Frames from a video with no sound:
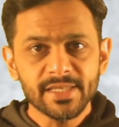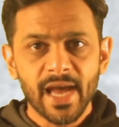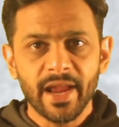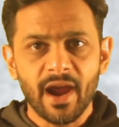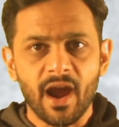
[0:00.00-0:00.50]

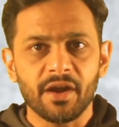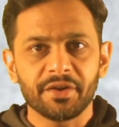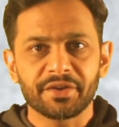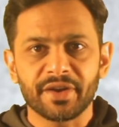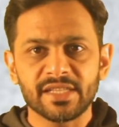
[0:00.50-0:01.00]
era
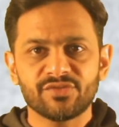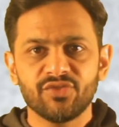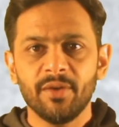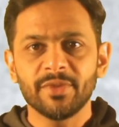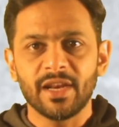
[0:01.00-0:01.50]

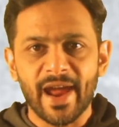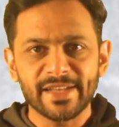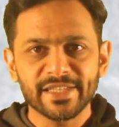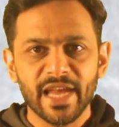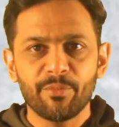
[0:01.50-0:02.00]
transformed the
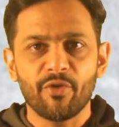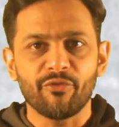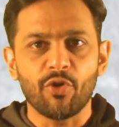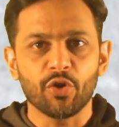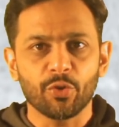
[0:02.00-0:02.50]
landscape of
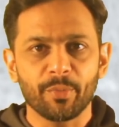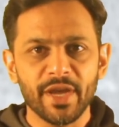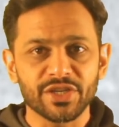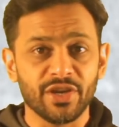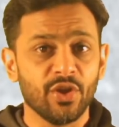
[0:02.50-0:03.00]

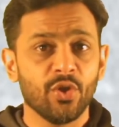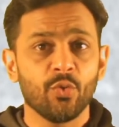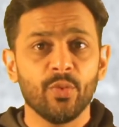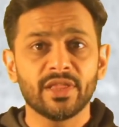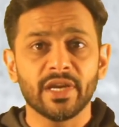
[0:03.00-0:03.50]
automation
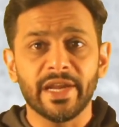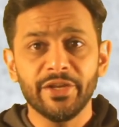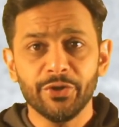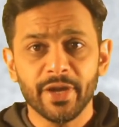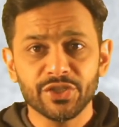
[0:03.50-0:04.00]
with the
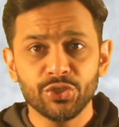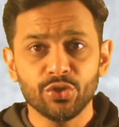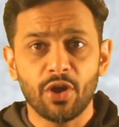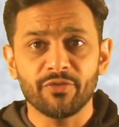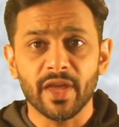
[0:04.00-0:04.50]
introduction
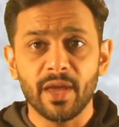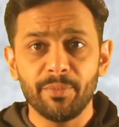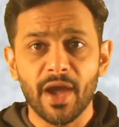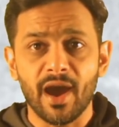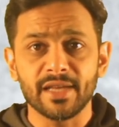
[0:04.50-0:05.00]
of A
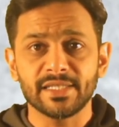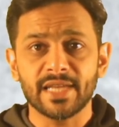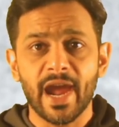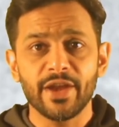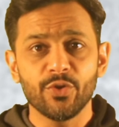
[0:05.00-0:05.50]
P Is
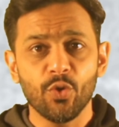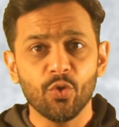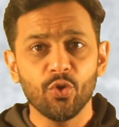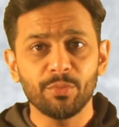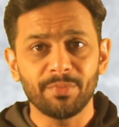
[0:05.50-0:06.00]
and
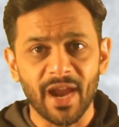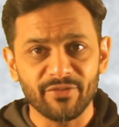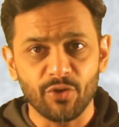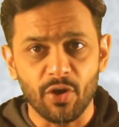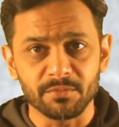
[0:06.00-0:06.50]
no-code
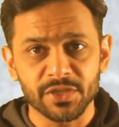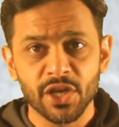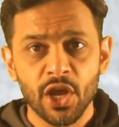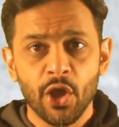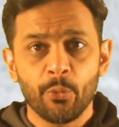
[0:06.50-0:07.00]
platforms,
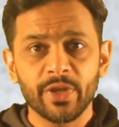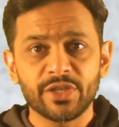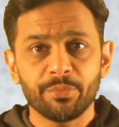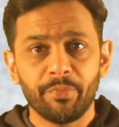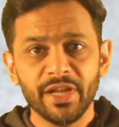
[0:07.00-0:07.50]
which
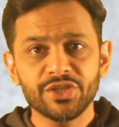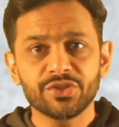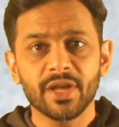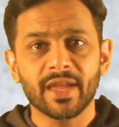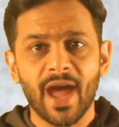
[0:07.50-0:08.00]
bridged
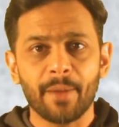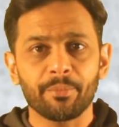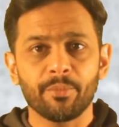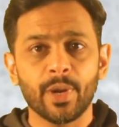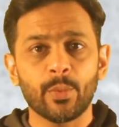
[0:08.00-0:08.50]
the gap
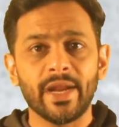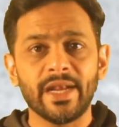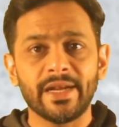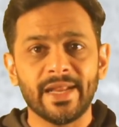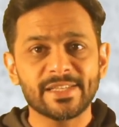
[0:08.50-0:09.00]
between
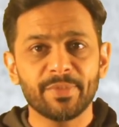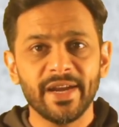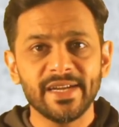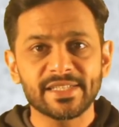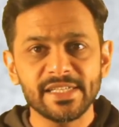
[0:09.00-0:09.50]

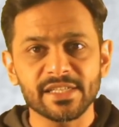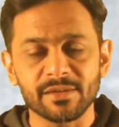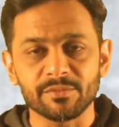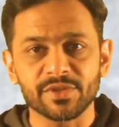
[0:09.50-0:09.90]
disparate systems.